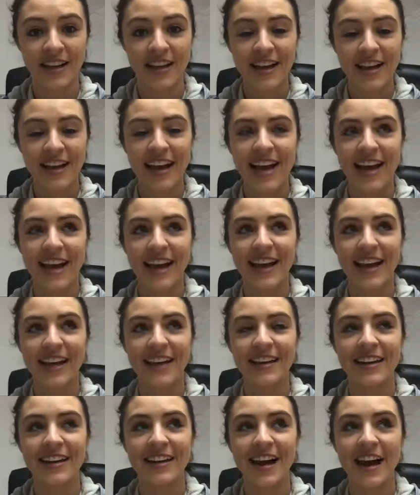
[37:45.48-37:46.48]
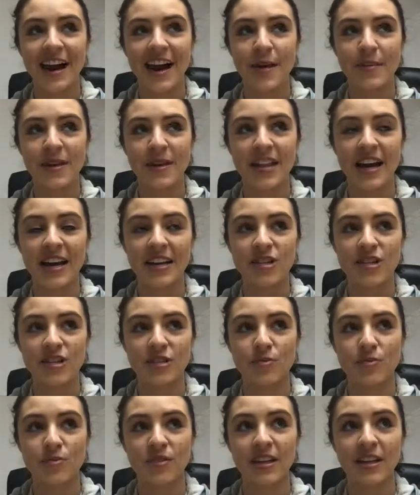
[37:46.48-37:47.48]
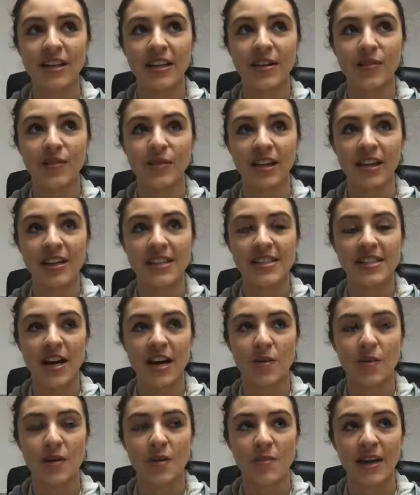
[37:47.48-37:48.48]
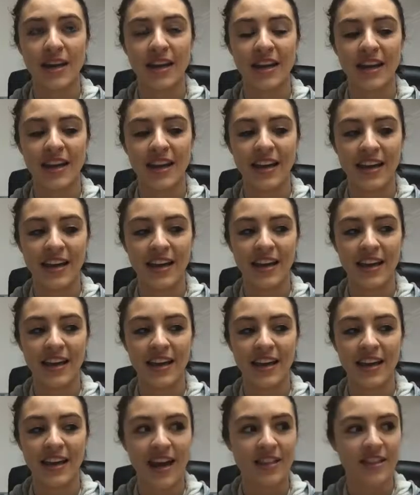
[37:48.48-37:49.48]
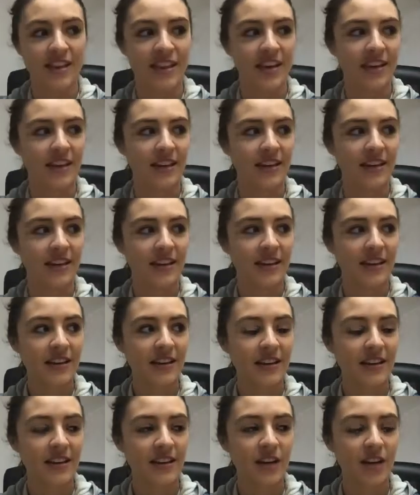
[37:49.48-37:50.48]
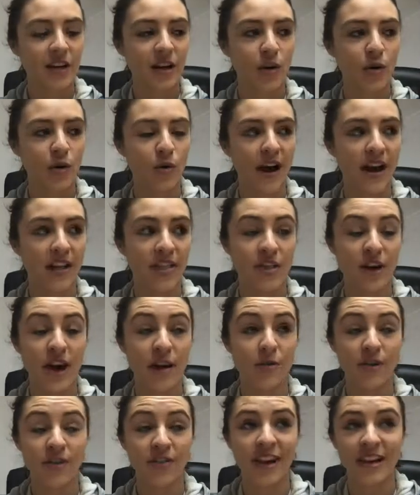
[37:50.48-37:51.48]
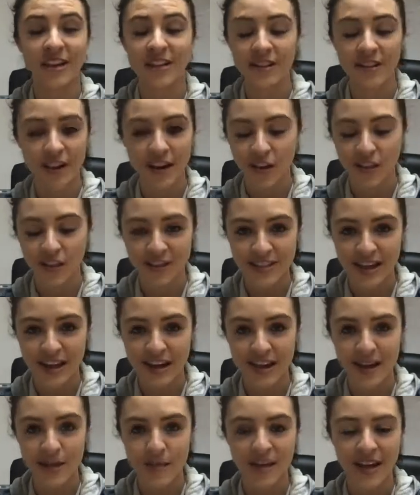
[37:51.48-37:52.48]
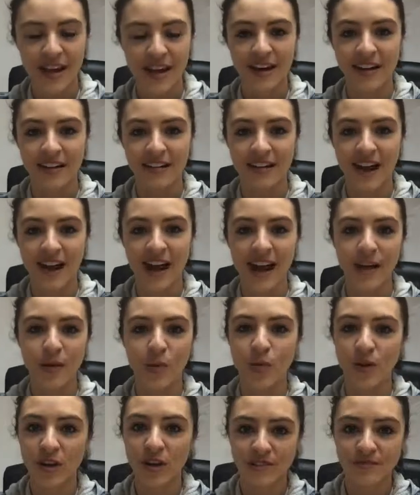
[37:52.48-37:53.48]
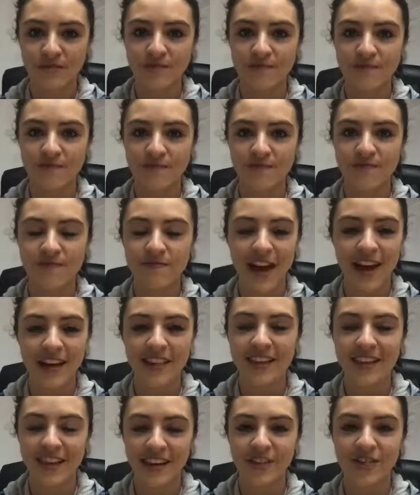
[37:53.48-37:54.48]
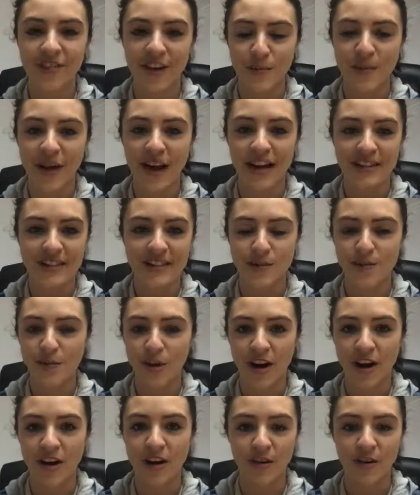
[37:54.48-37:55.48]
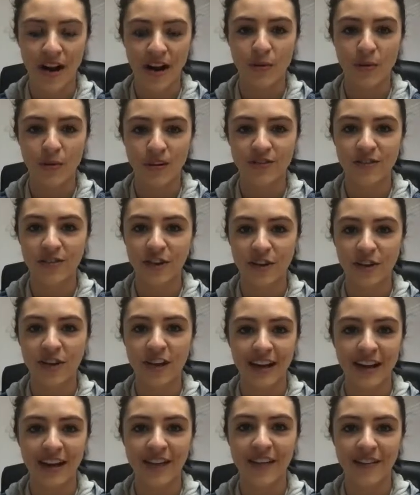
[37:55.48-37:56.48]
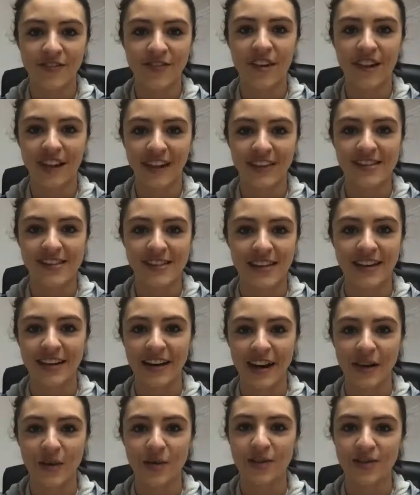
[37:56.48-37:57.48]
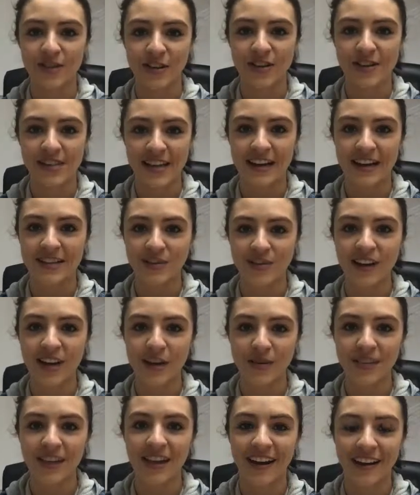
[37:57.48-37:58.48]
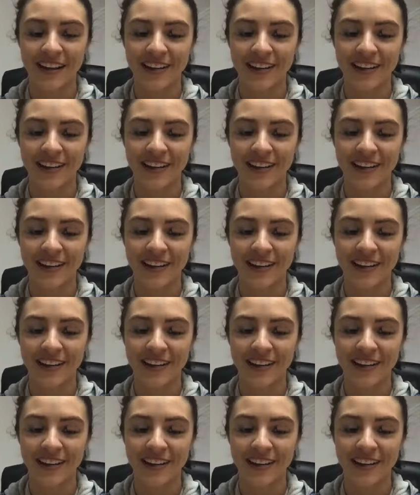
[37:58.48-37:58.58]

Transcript: And I mean, that just really, really stuck with me. And I think, I reflect on that all the time. And I think if I passed tomorrow, I would feel like I left a legacy and I would feel satisfied with that.